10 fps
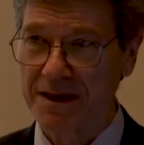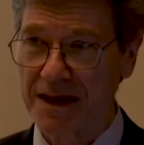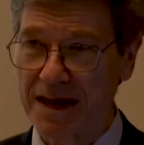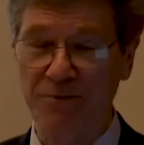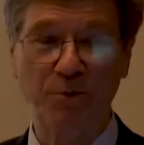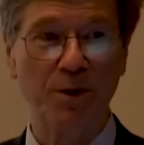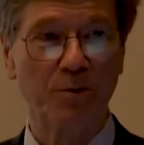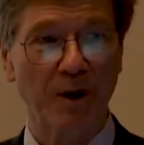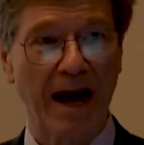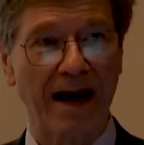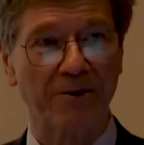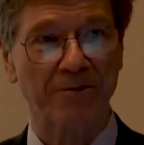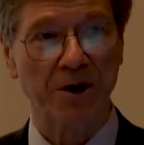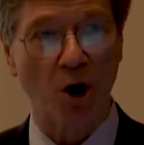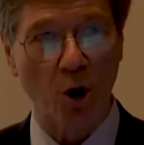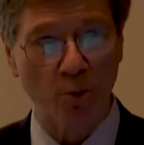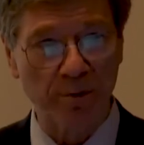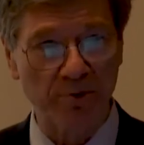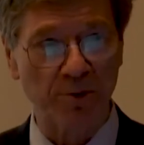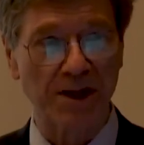If we have an
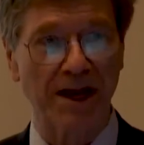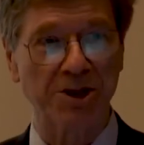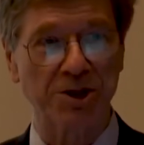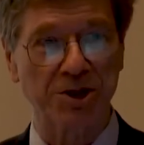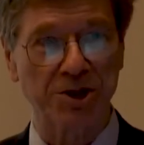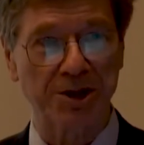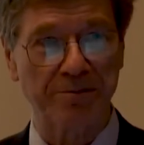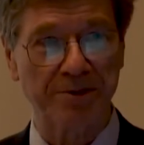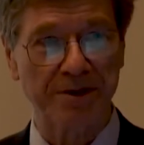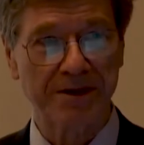open relationship,